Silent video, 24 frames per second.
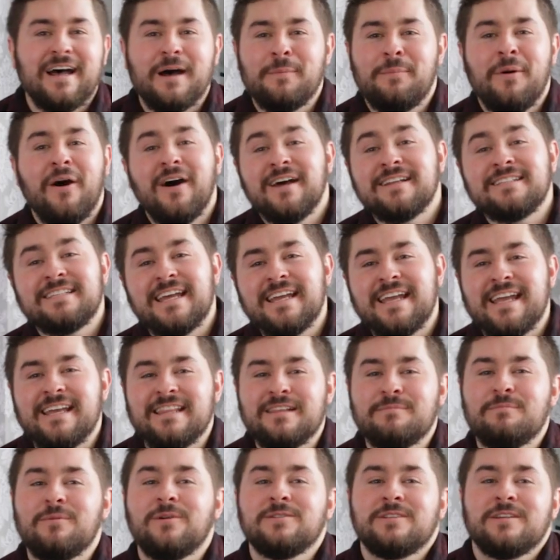Upon
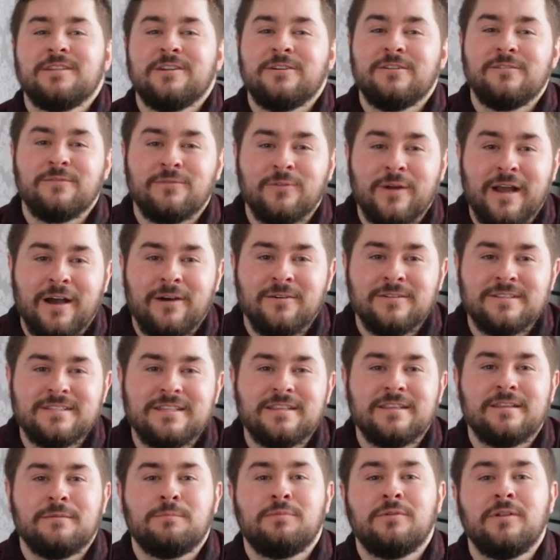taking the multitude of routes,
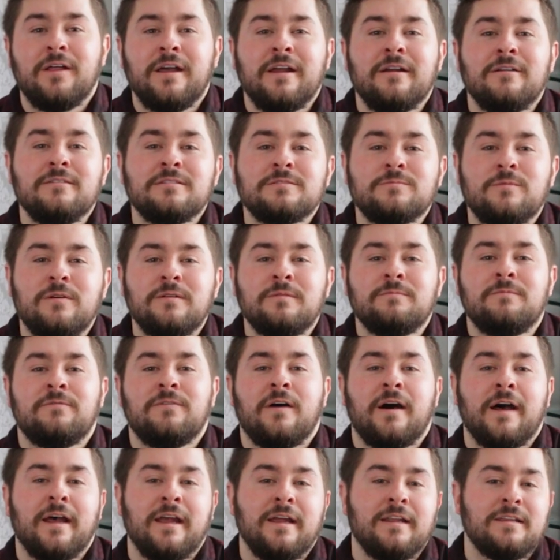the players would
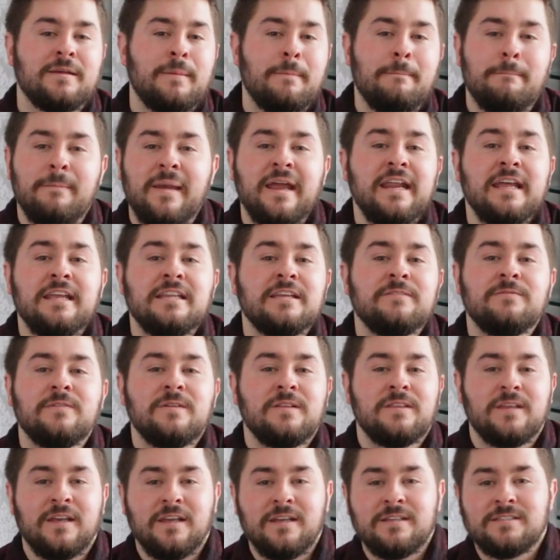find many
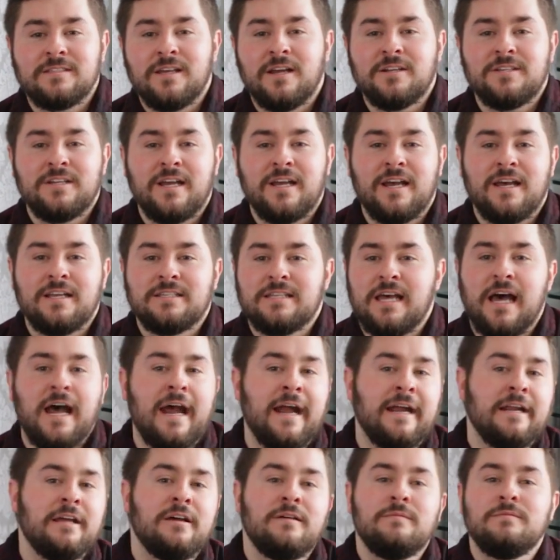different things such as
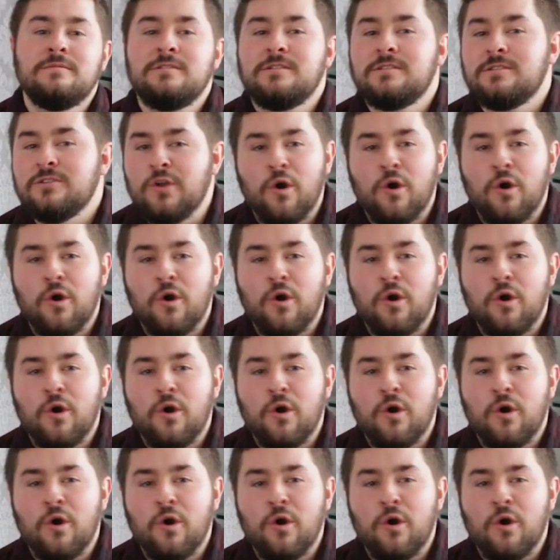items,